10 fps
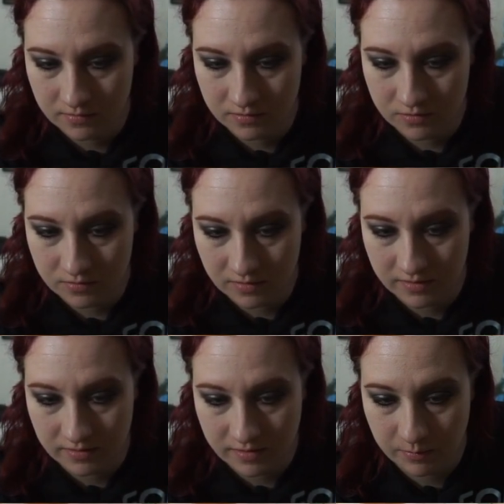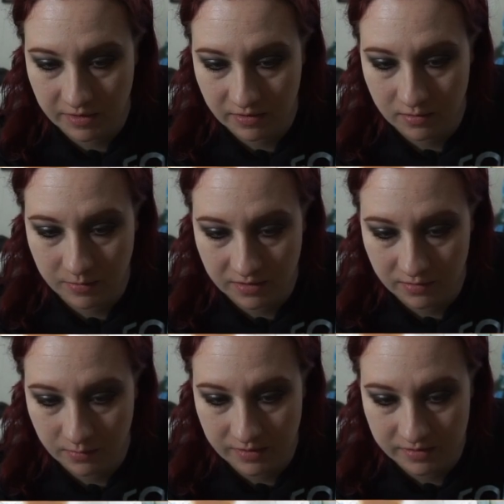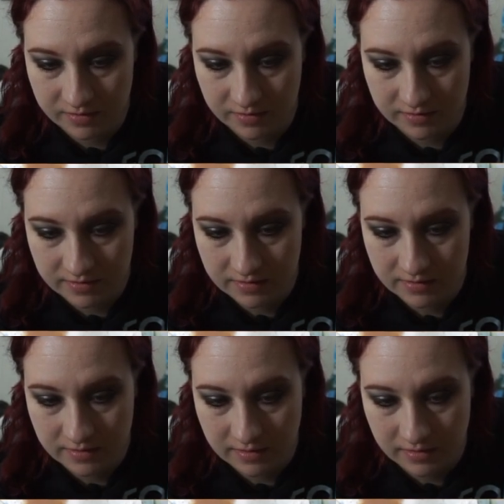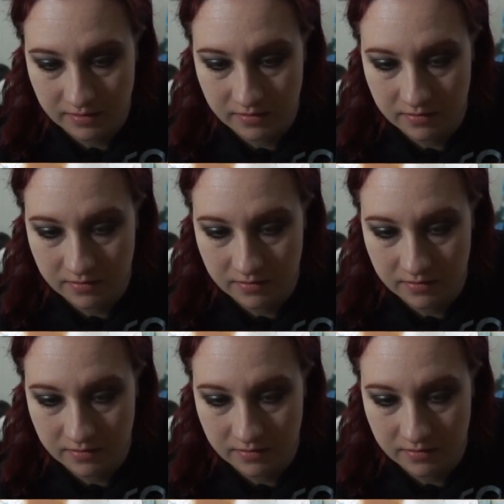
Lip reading: Try to get my arm out of the way so you can see.